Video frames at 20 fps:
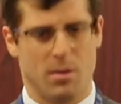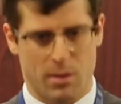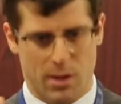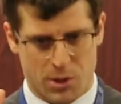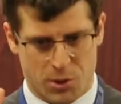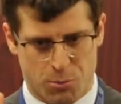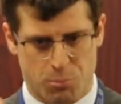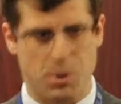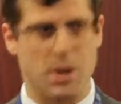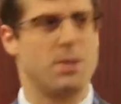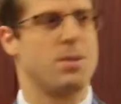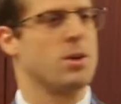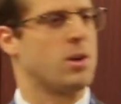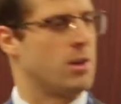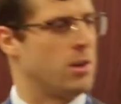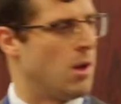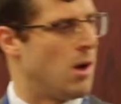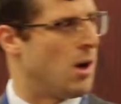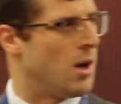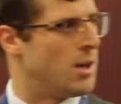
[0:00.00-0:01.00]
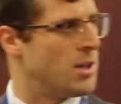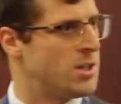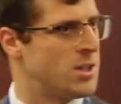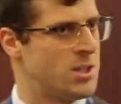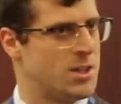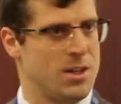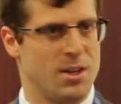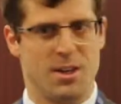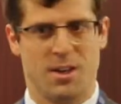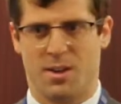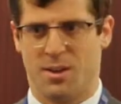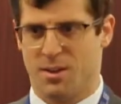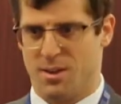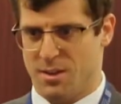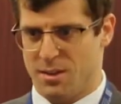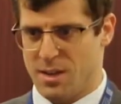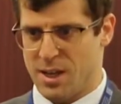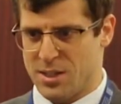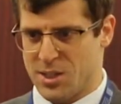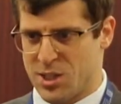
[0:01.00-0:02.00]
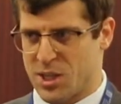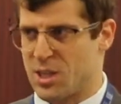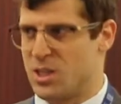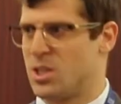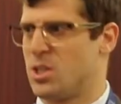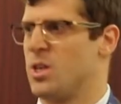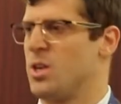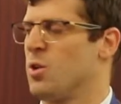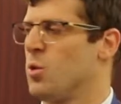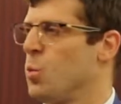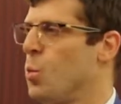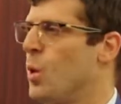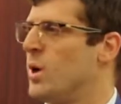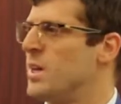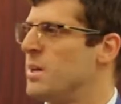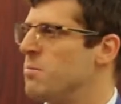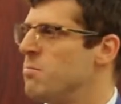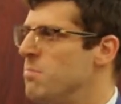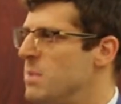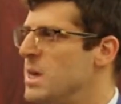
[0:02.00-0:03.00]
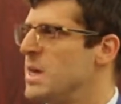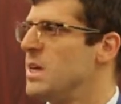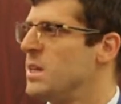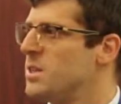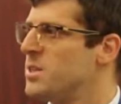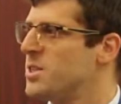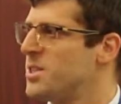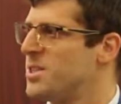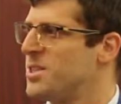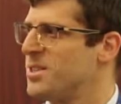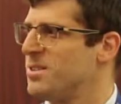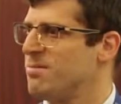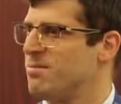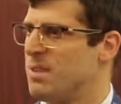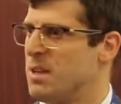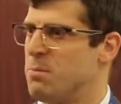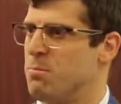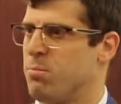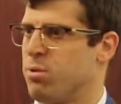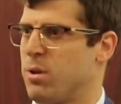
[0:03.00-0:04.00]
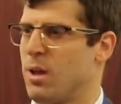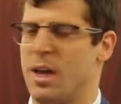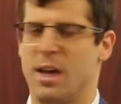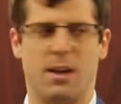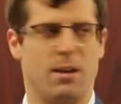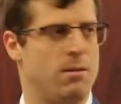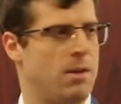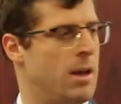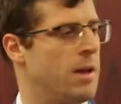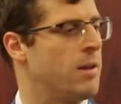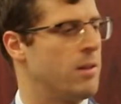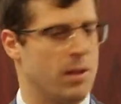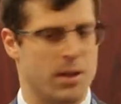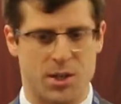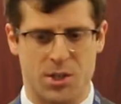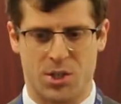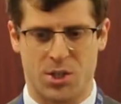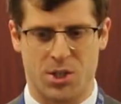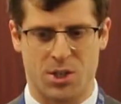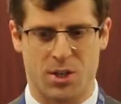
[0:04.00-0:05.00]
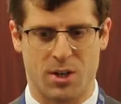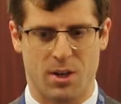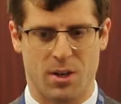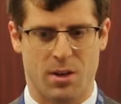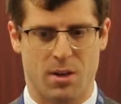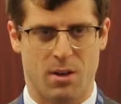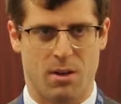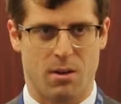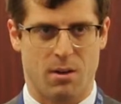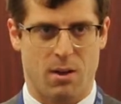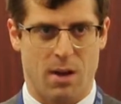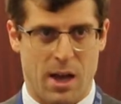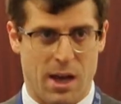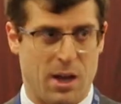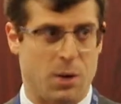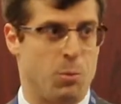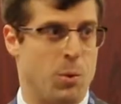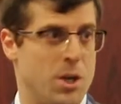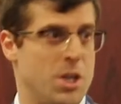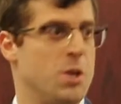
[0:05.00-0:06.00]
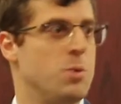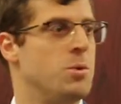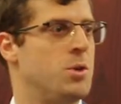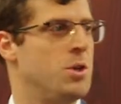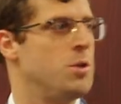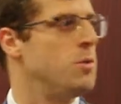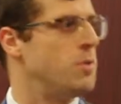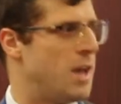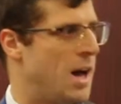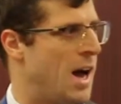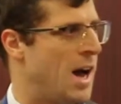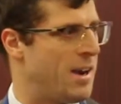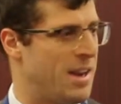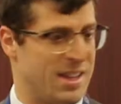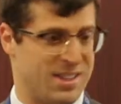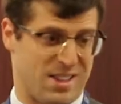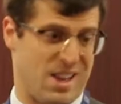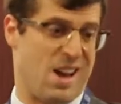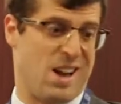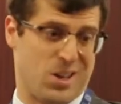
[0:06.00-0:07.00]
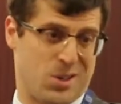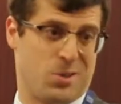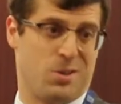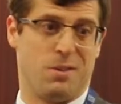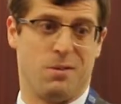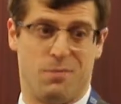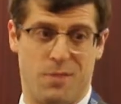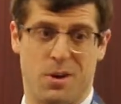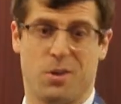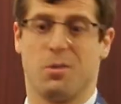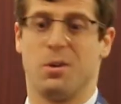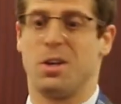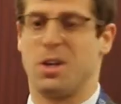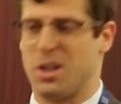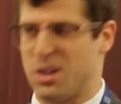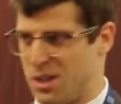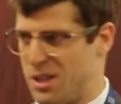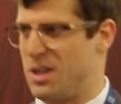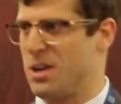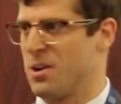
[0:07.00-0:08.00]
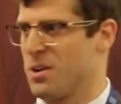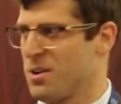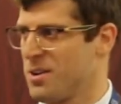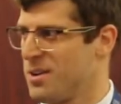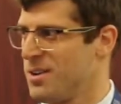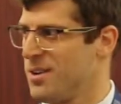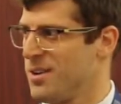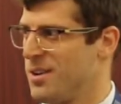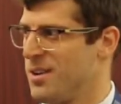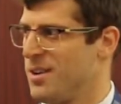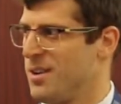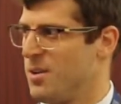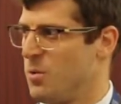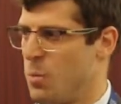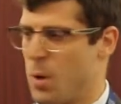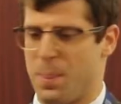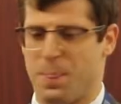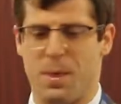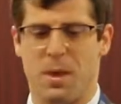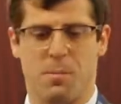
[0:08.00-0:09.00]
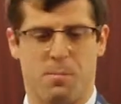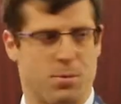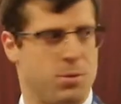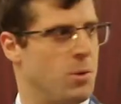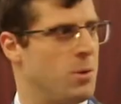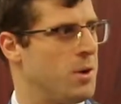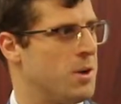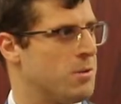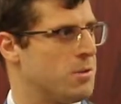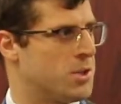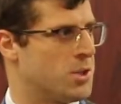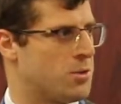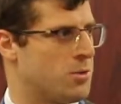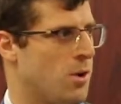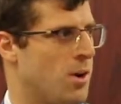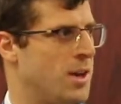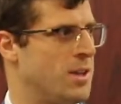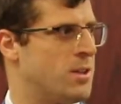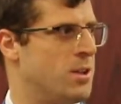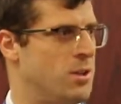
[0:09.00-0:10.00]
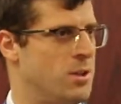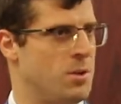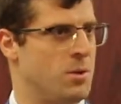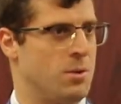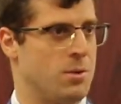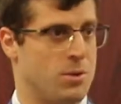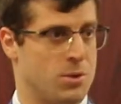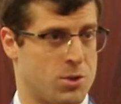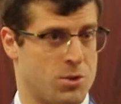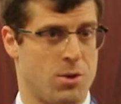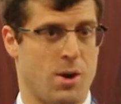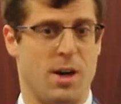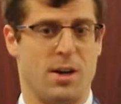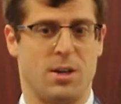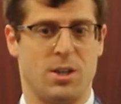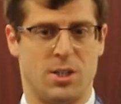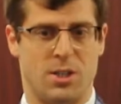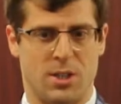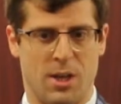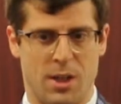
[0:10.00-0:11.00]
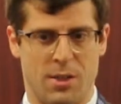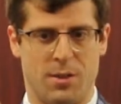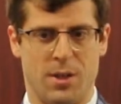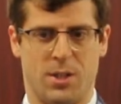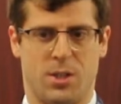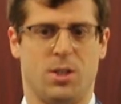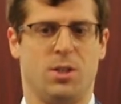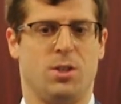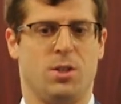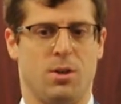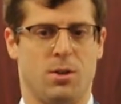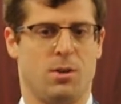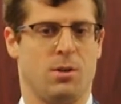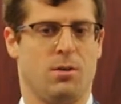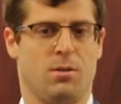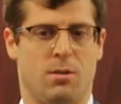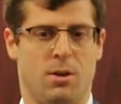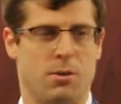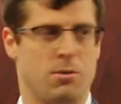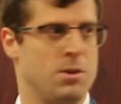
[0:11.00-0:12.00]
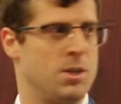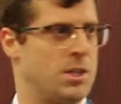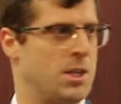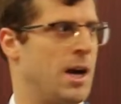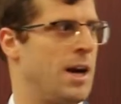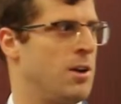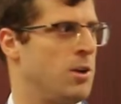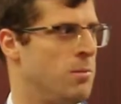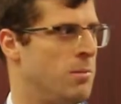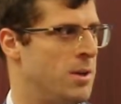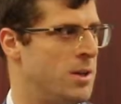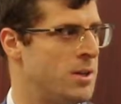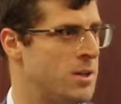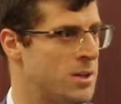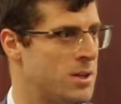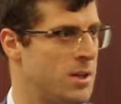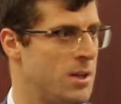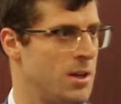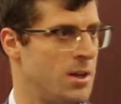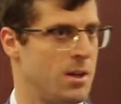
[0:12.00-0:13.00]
Let's read the clause. Let's consider what it means in plain English. And when you do that, it's actually very clear what the employer is trying to do. They're trying to say, this is your entitlement.